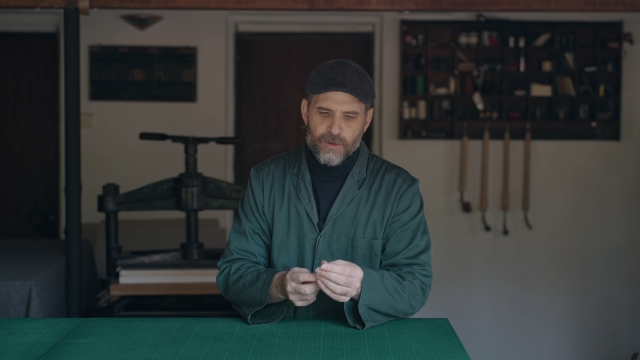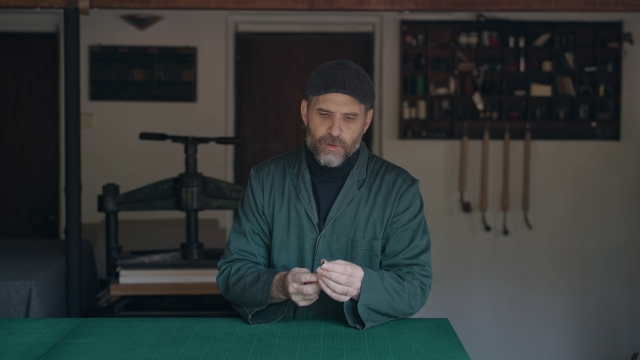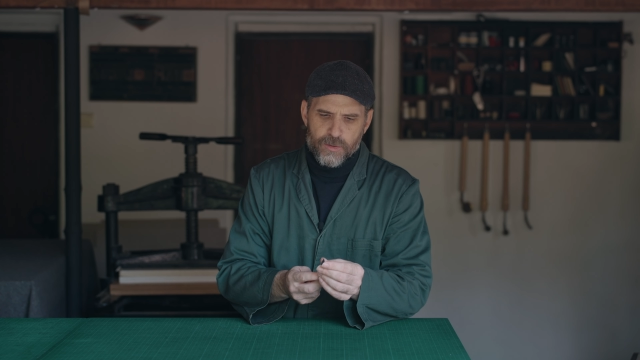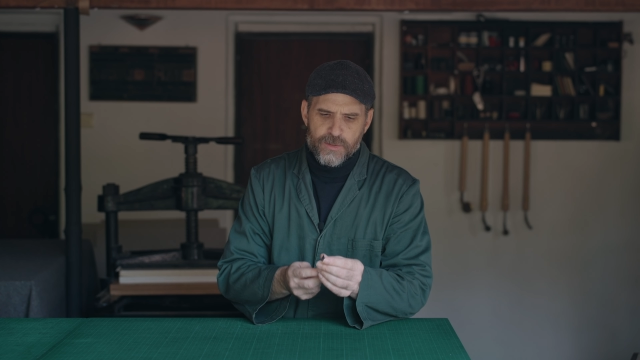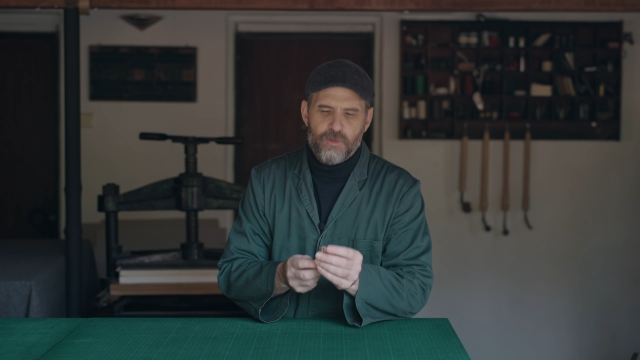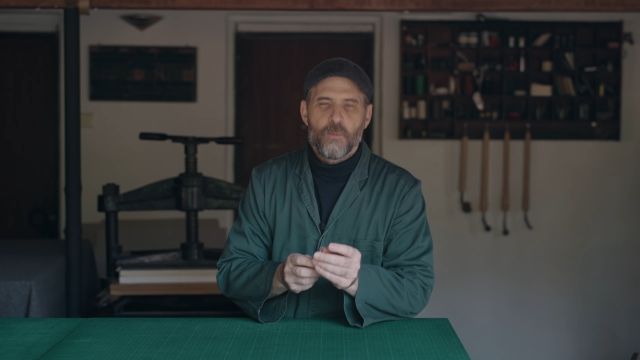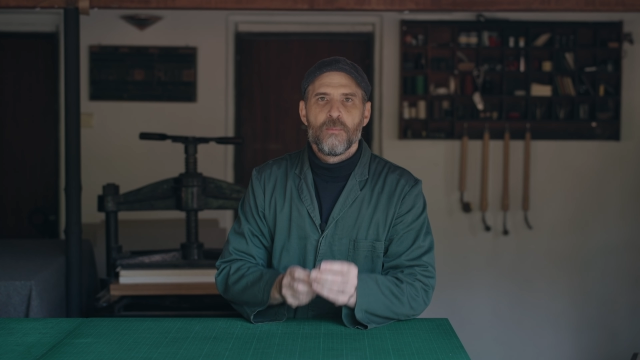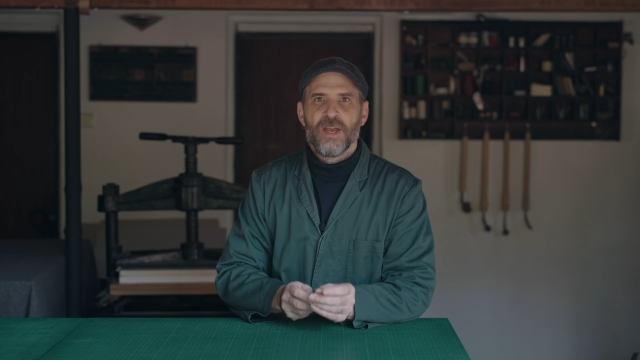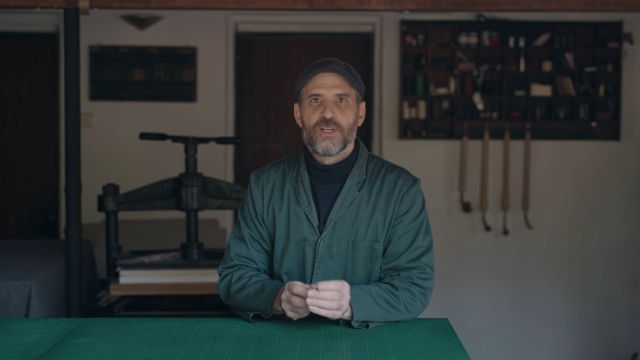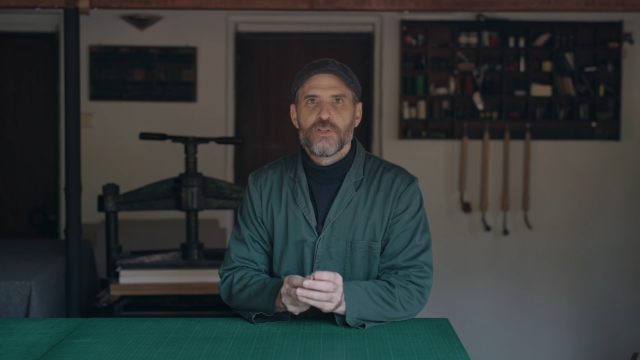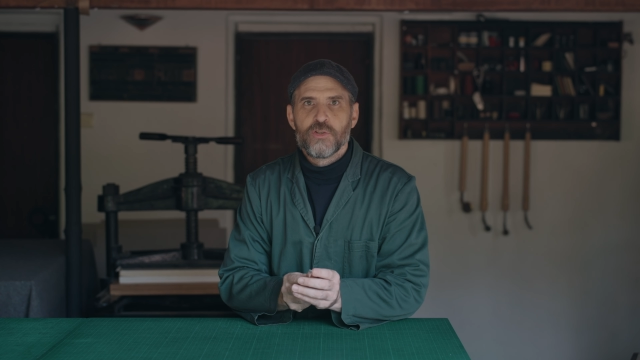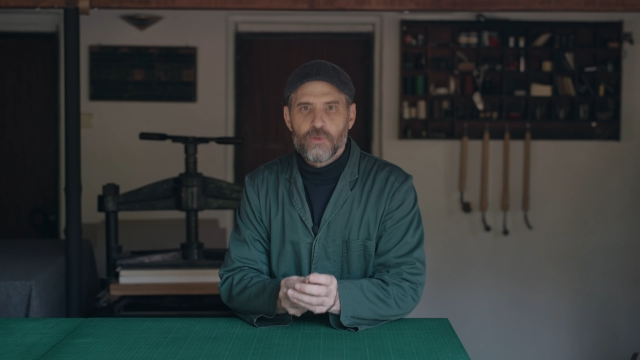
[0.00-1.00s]
also
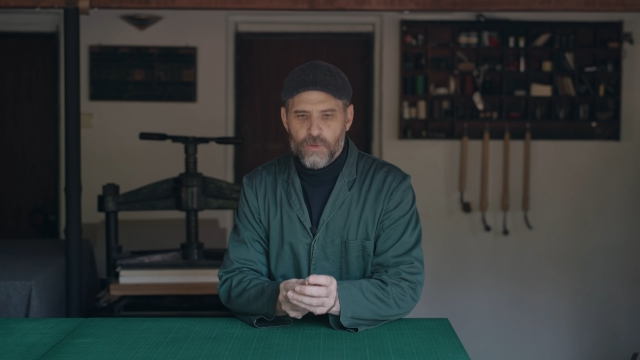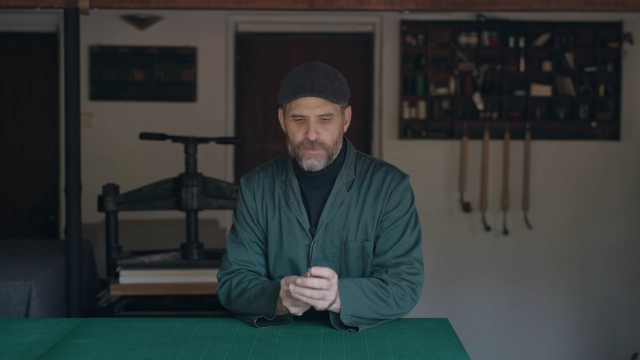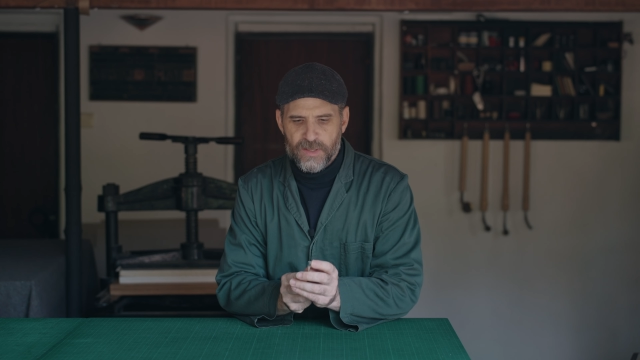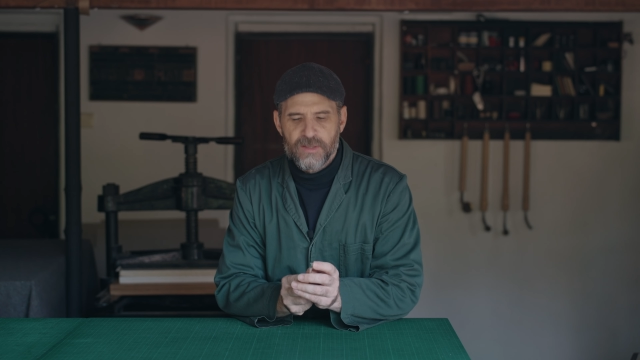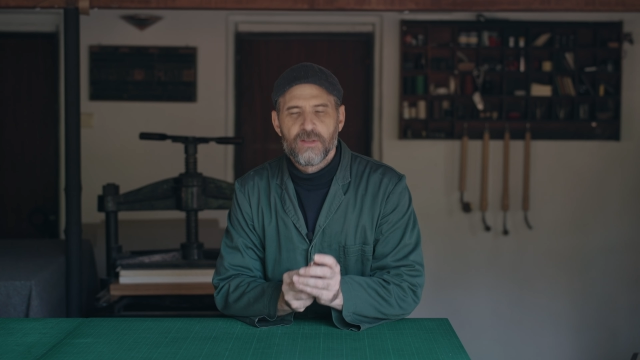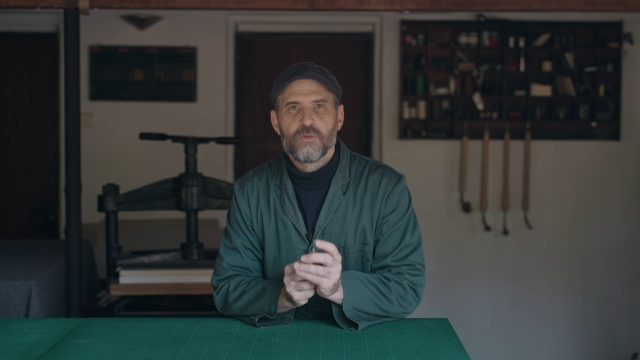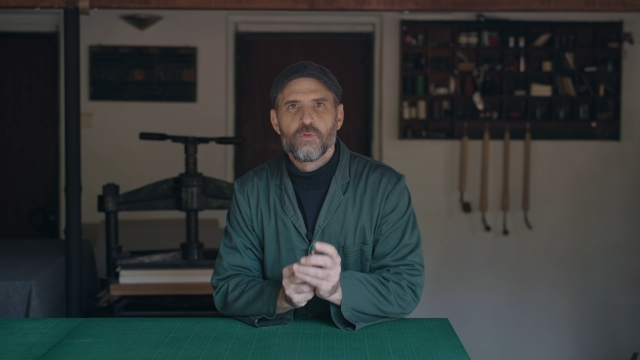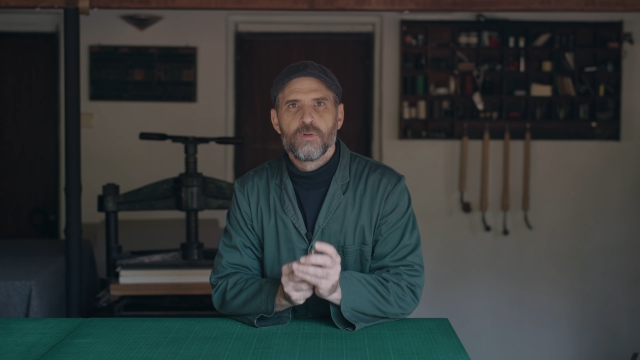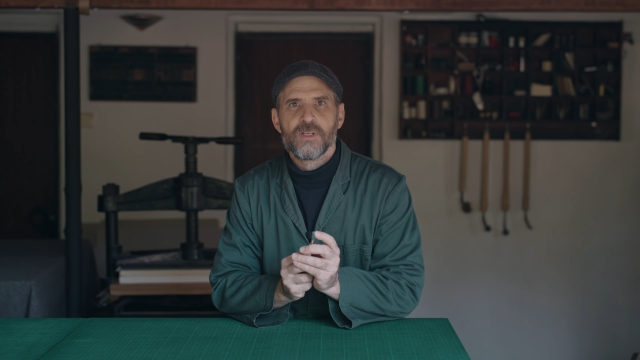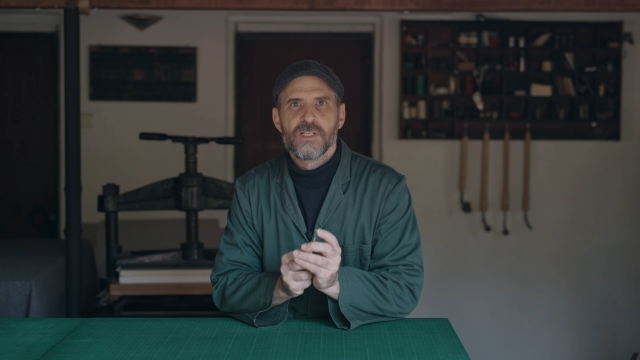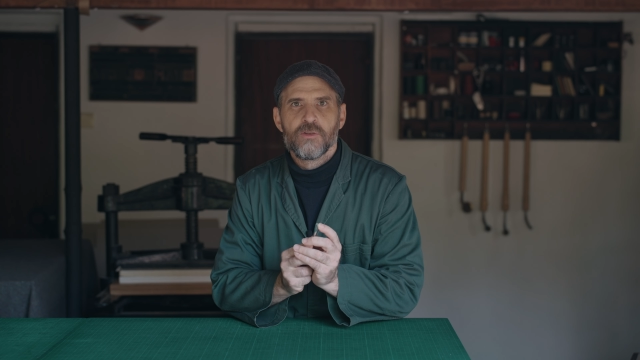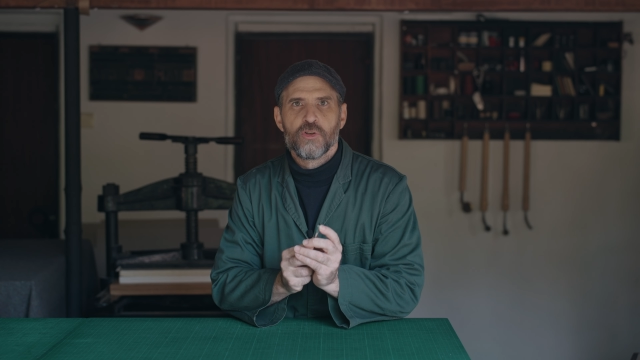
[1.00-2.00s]
make sure that the tool
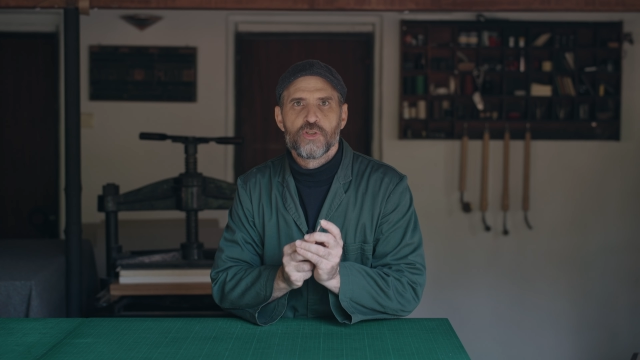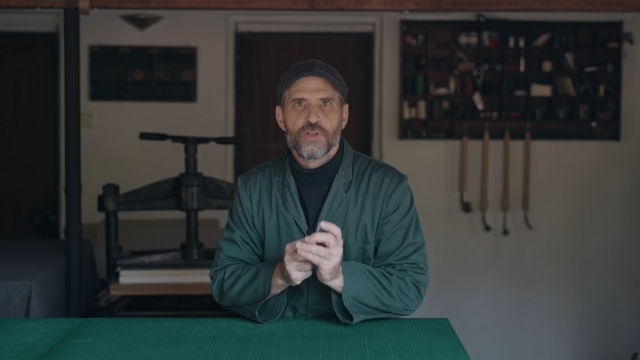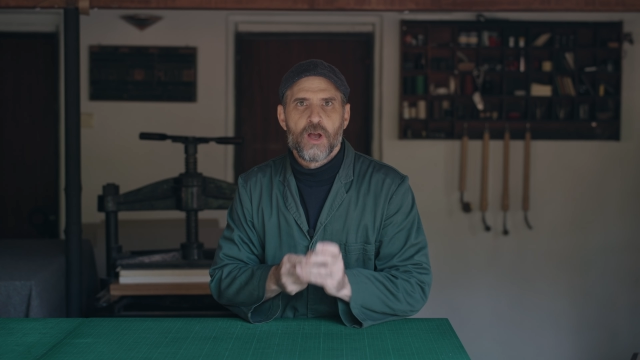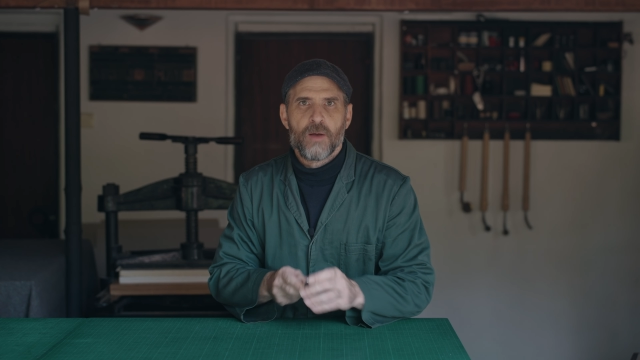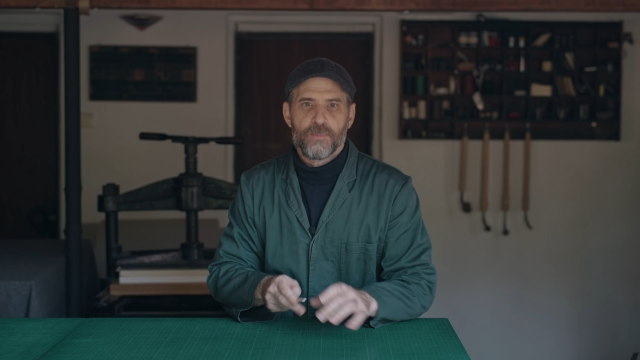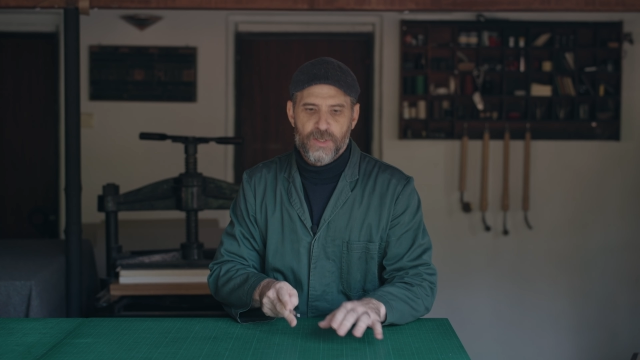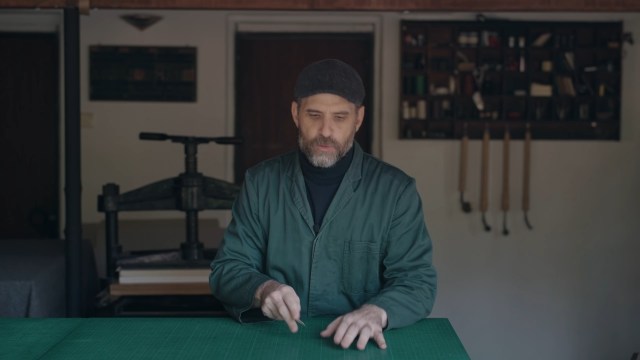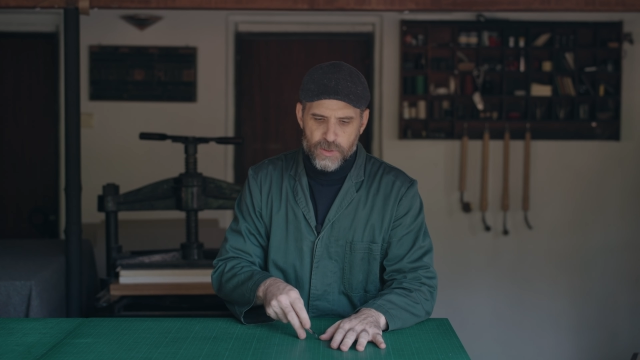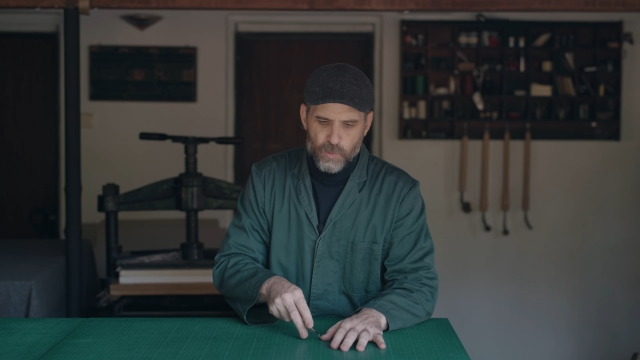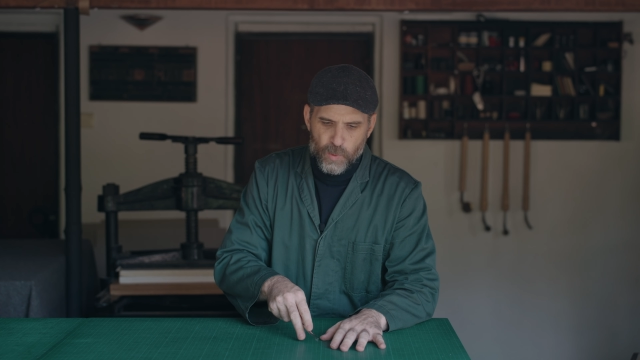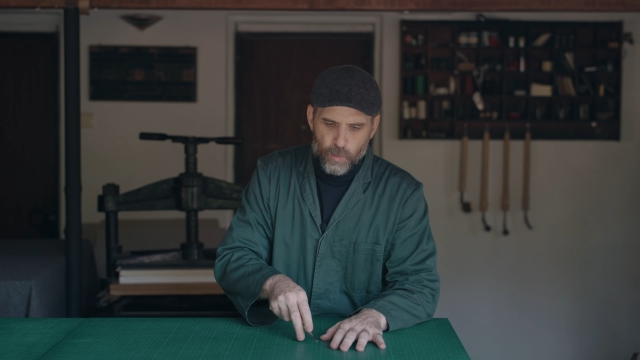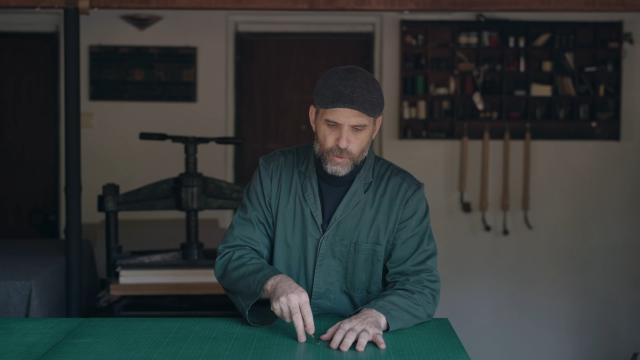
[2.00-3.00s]
is not sharp because
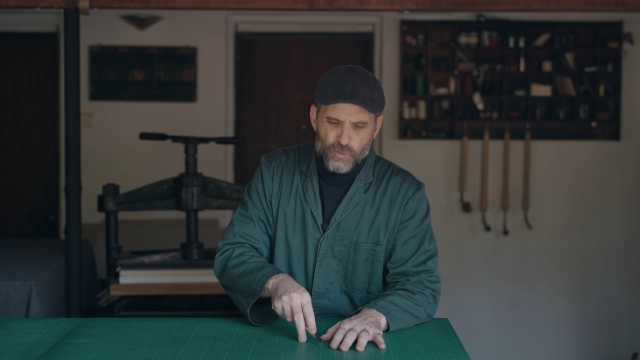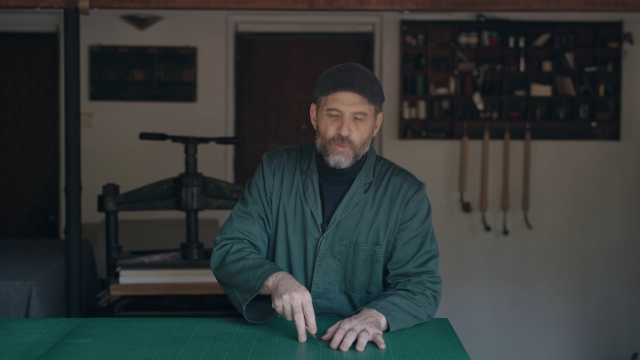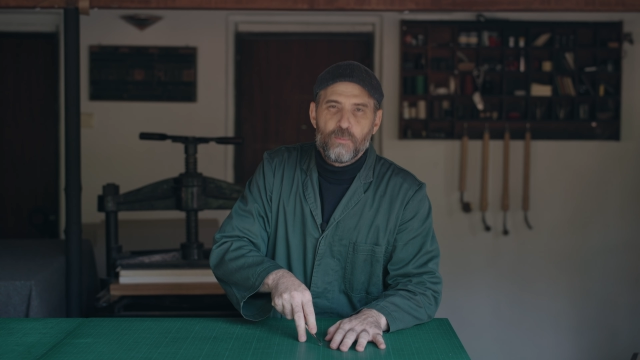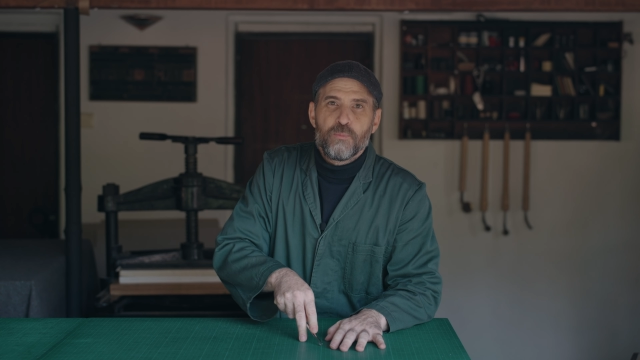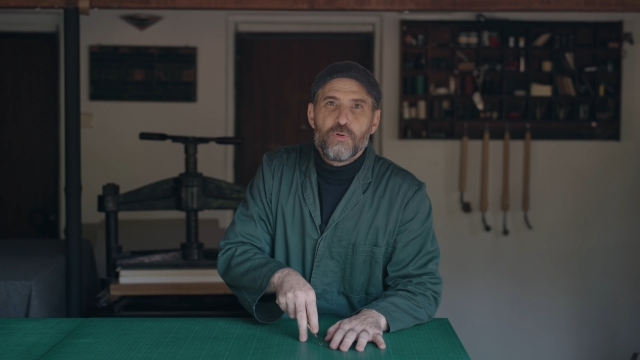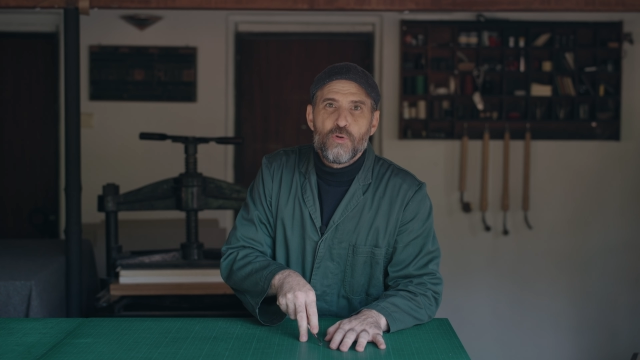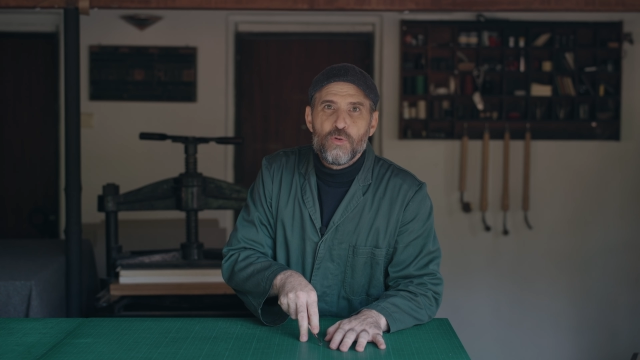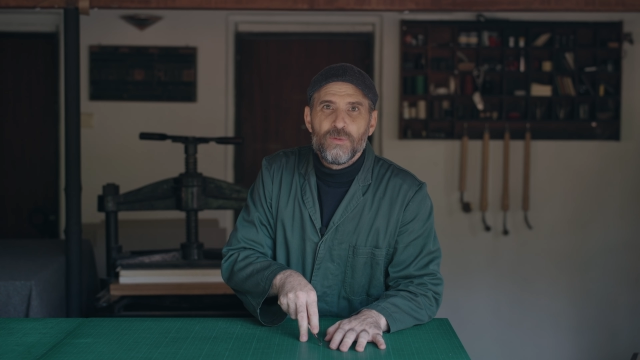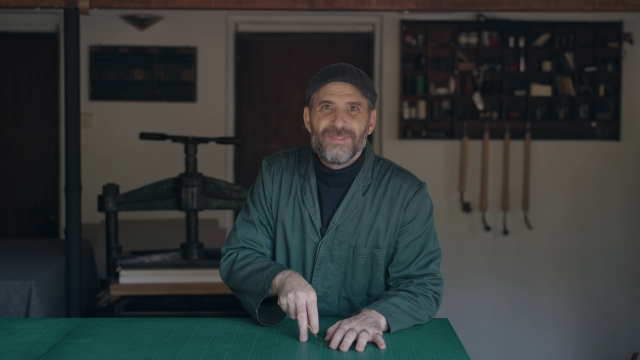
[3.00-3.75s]
we want to pull